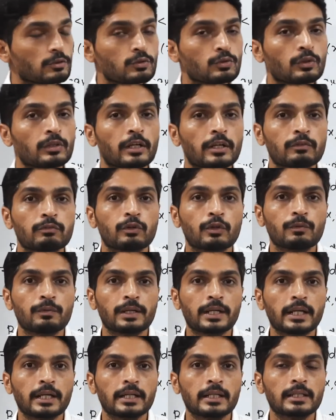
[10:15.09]
So therefore, we
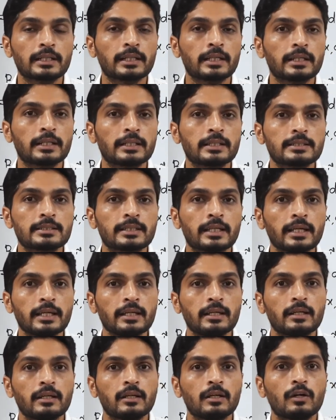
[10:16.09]
can declare it is
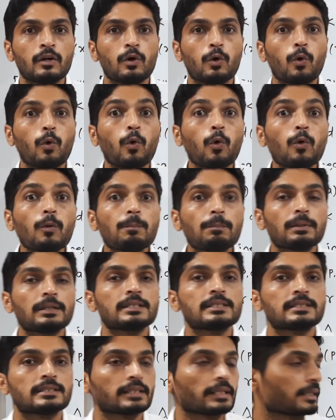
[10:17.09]
a
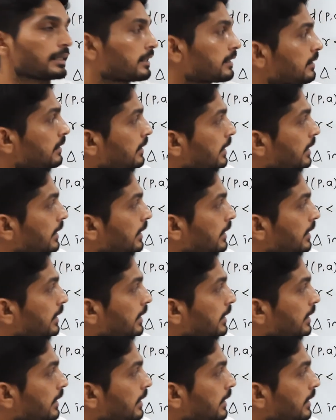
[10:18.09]
open set.